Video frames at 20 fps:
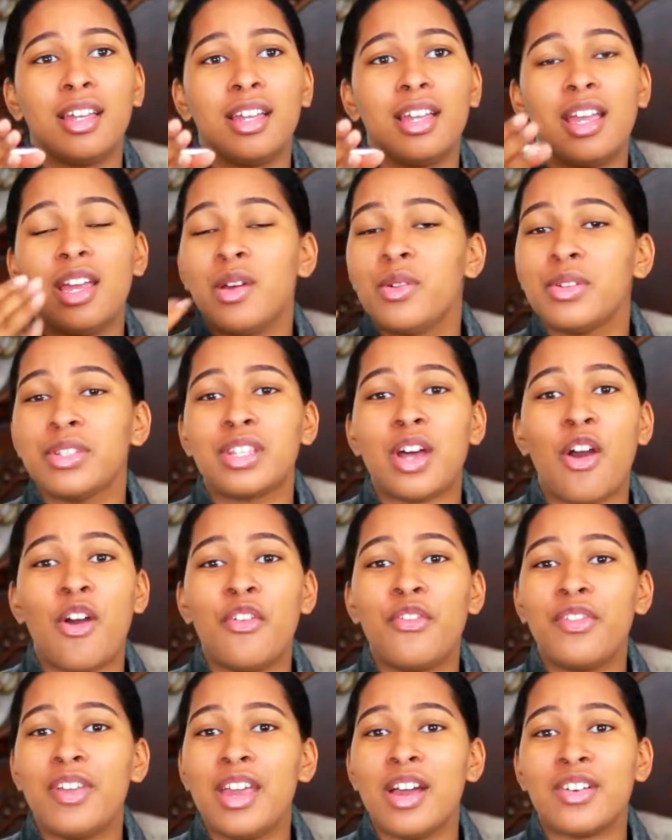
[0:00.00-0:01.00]
It was
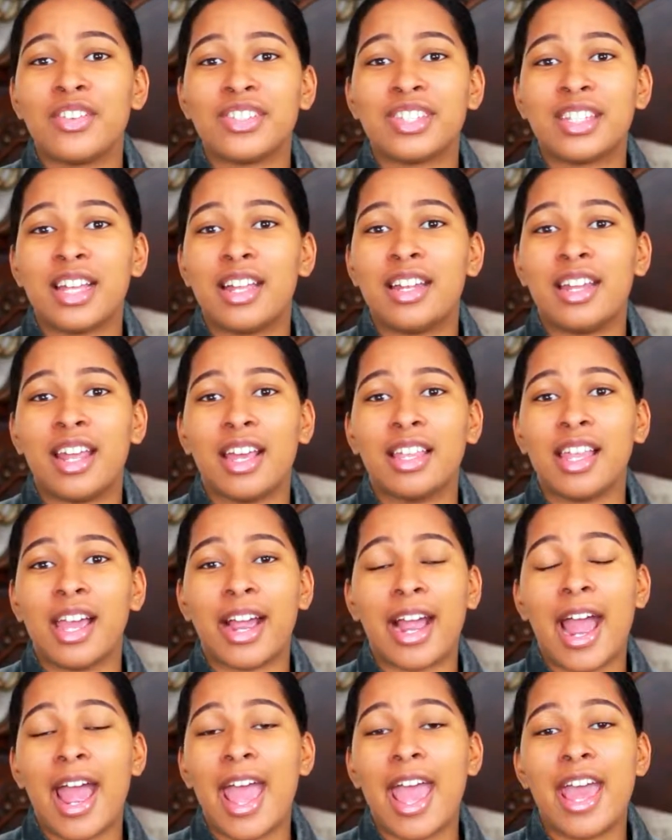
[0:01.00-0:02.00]
OV on Sunday. Like,
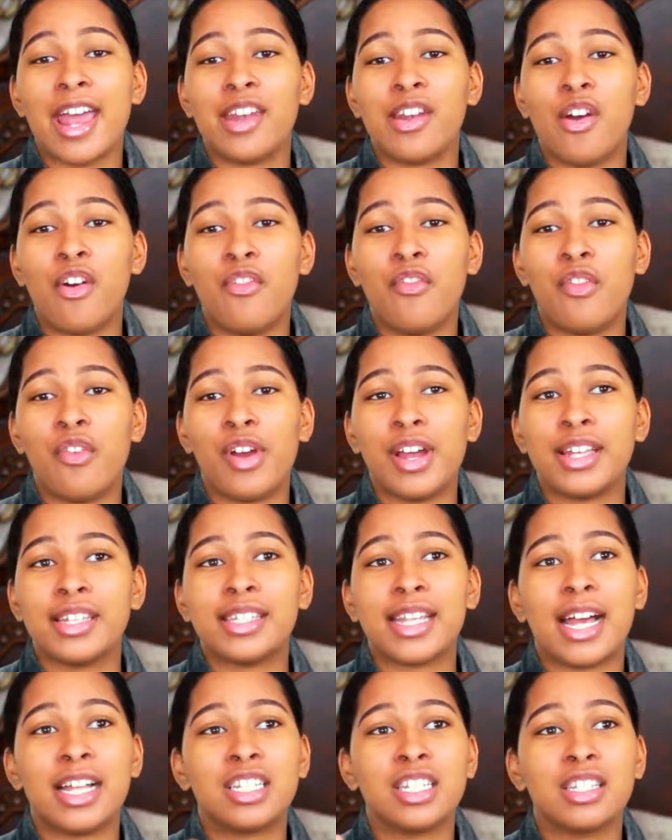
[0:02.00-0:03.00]
I had no voice.
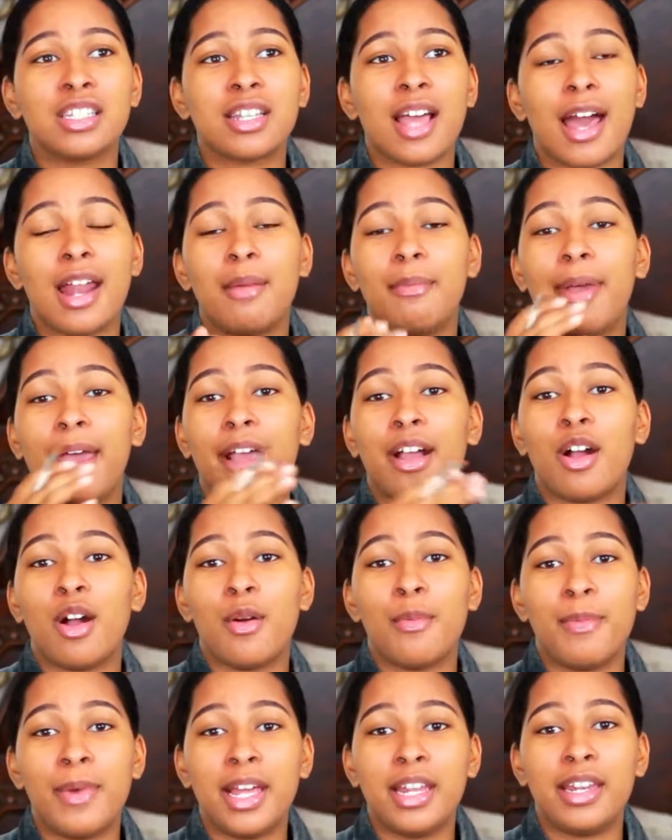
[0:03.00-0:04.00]
I just got it back
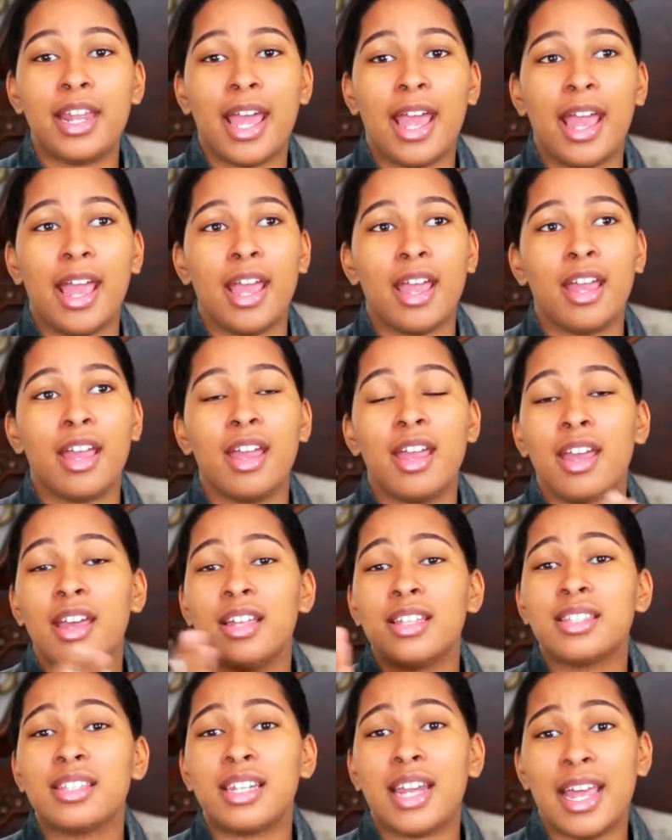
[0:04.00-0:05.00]
on Monday.
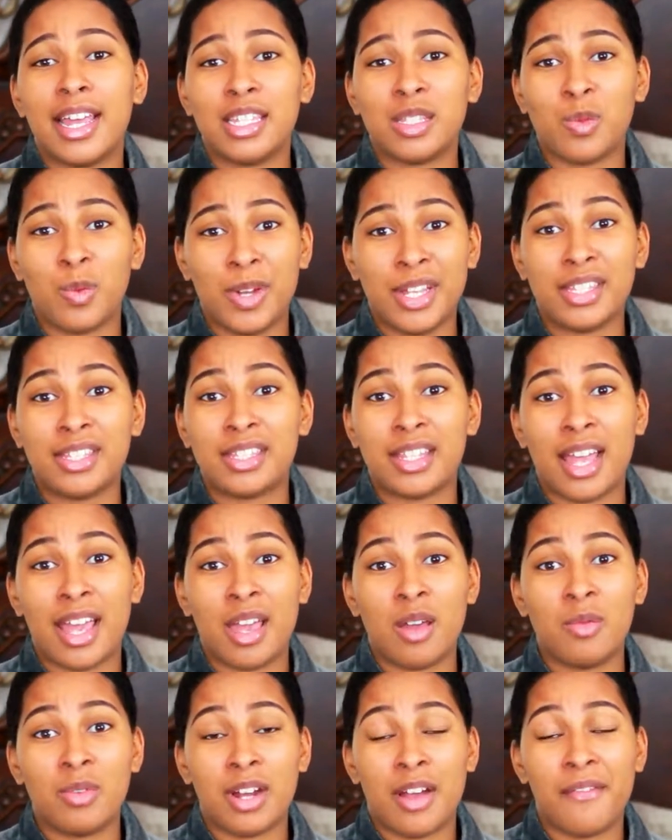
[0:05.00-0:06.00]
Today's
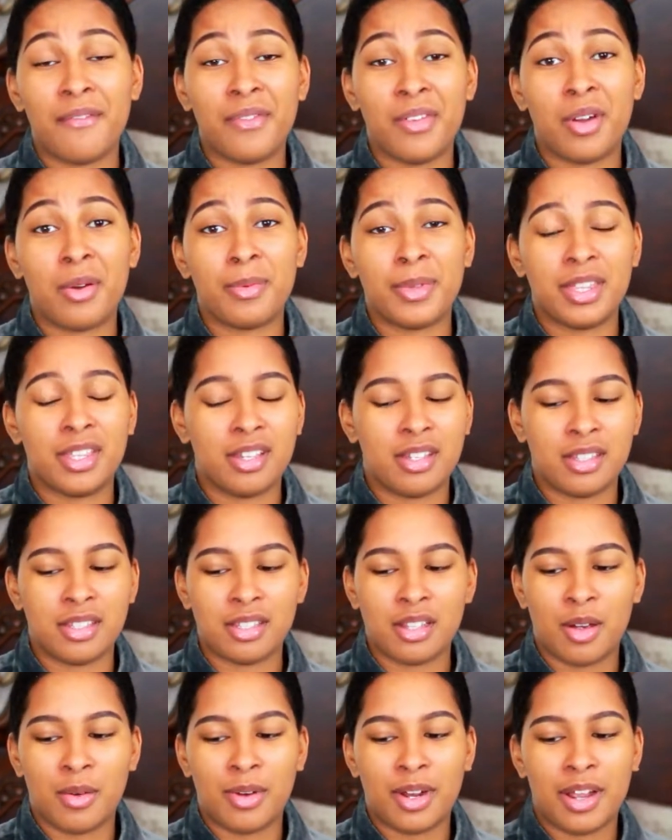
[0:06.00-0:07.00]
Wednesday when I'm filming this
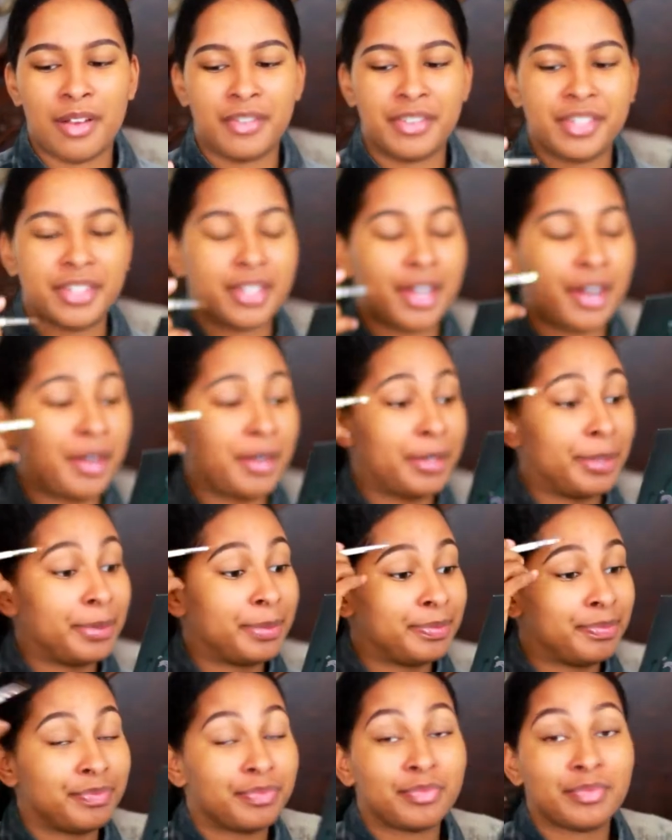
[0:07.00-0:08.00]
or whatever. So
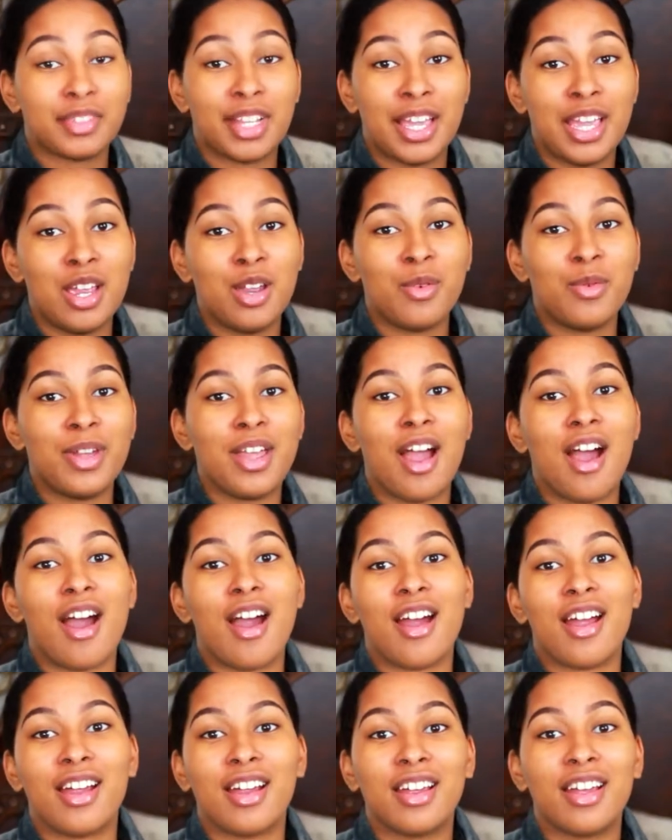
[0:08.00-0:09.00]
here we
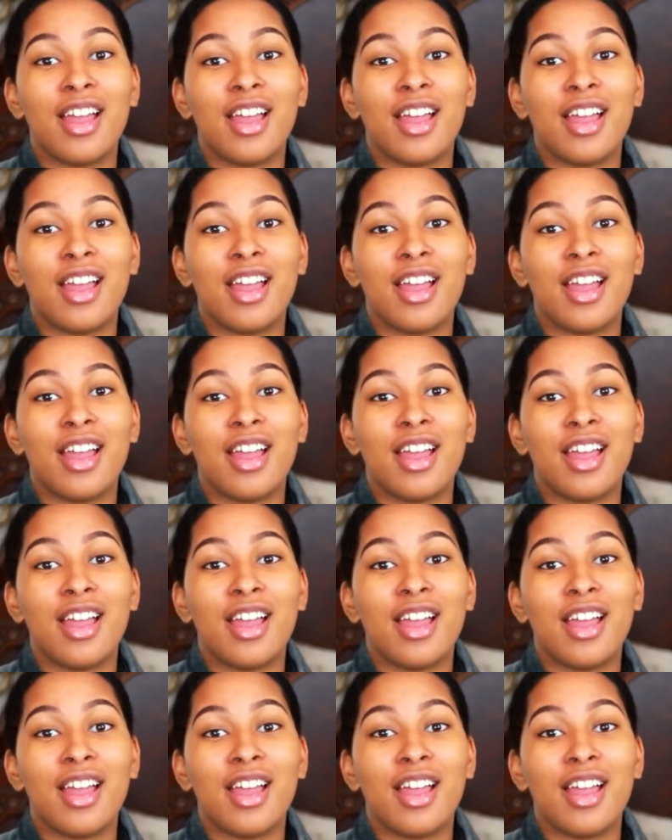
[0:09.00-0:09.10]
are.